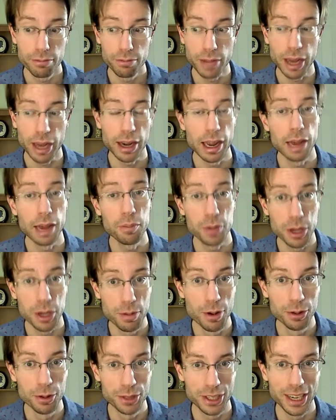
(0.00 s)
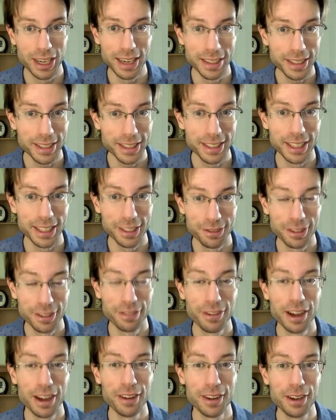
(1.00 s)
that happy in most cases, as we
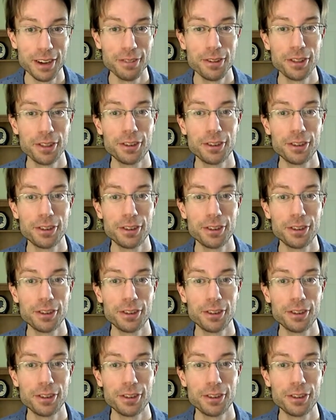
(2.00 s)
found out with